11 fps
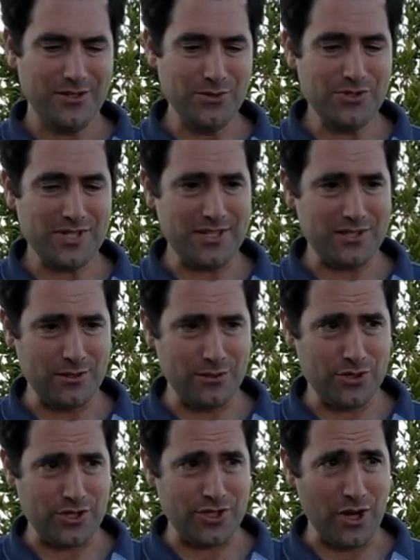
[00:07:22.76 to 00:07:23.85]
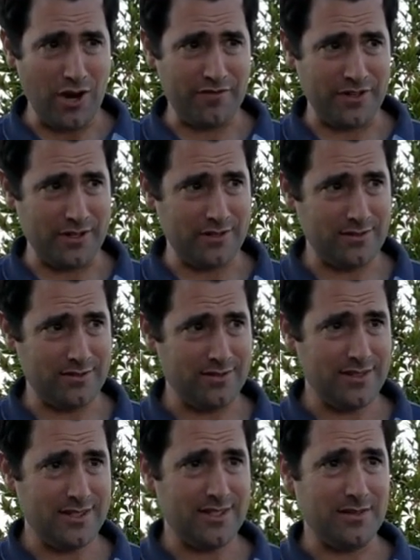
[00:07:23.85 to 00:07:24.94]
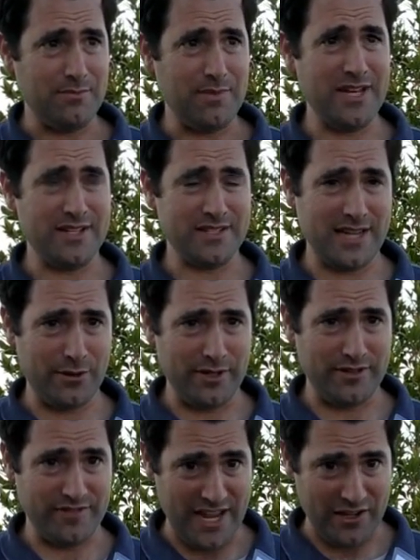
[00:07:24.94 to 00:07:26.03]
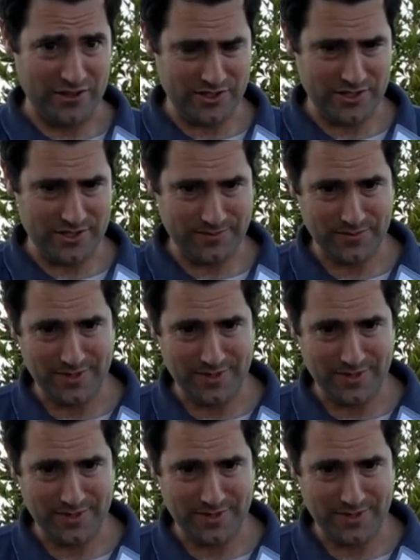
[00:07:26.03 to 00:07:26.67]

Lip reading: two-state solution coffin made entirely of nails.